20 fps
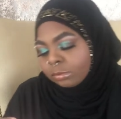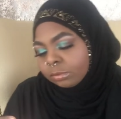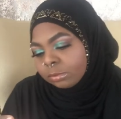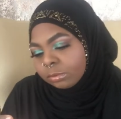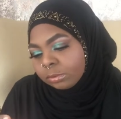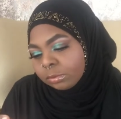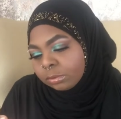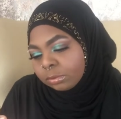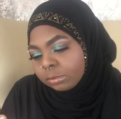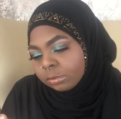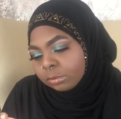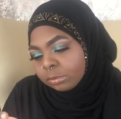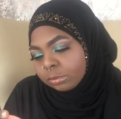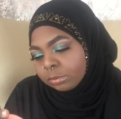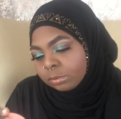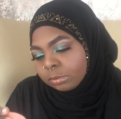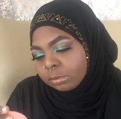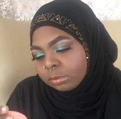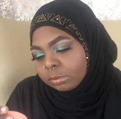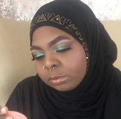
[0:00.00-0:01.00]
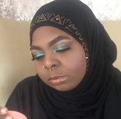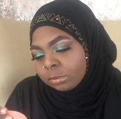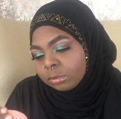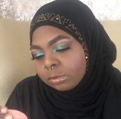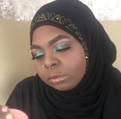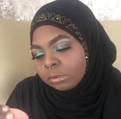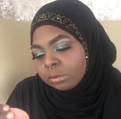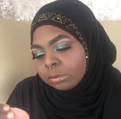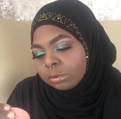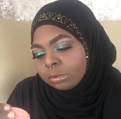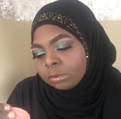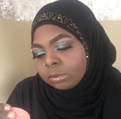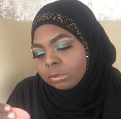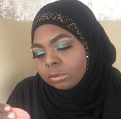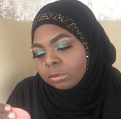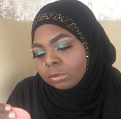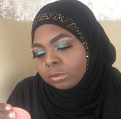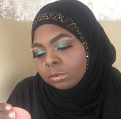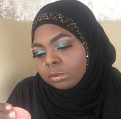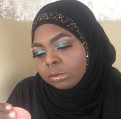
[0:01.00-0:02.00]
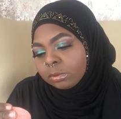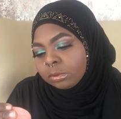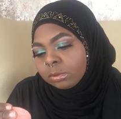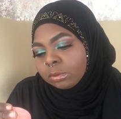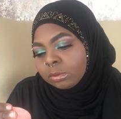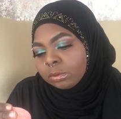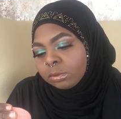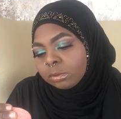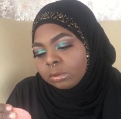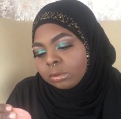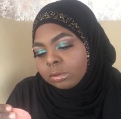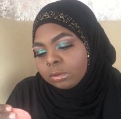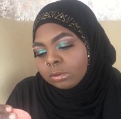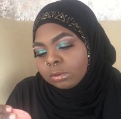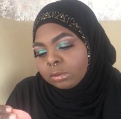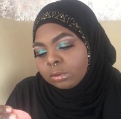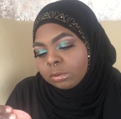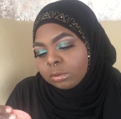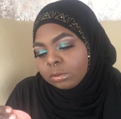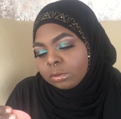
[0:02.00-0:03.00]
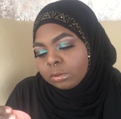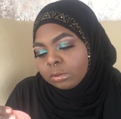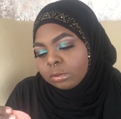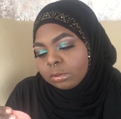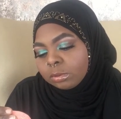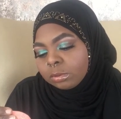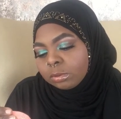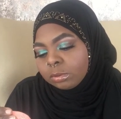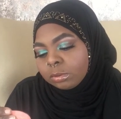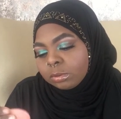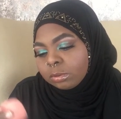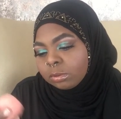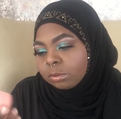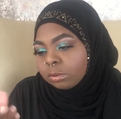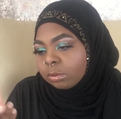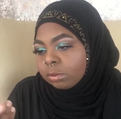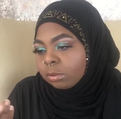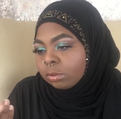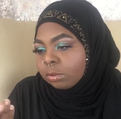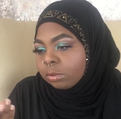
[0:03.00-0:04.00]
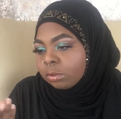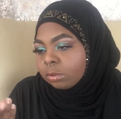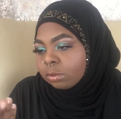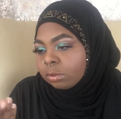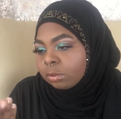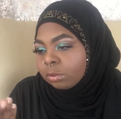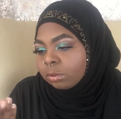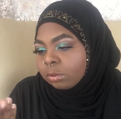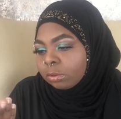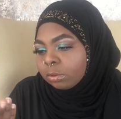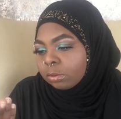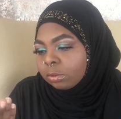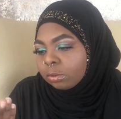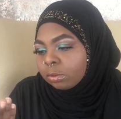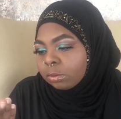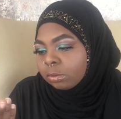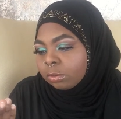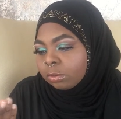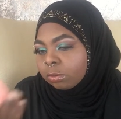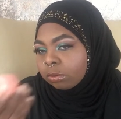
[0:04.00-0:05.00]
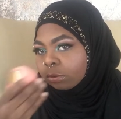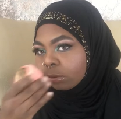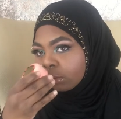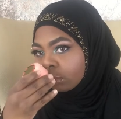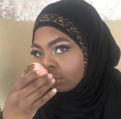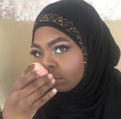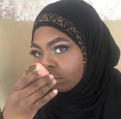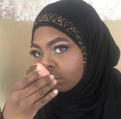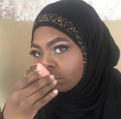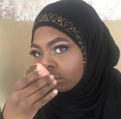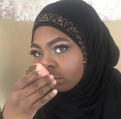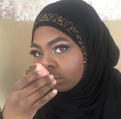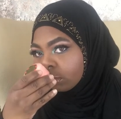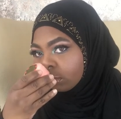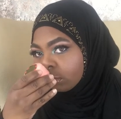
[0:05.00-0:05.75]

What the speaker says: [no speech]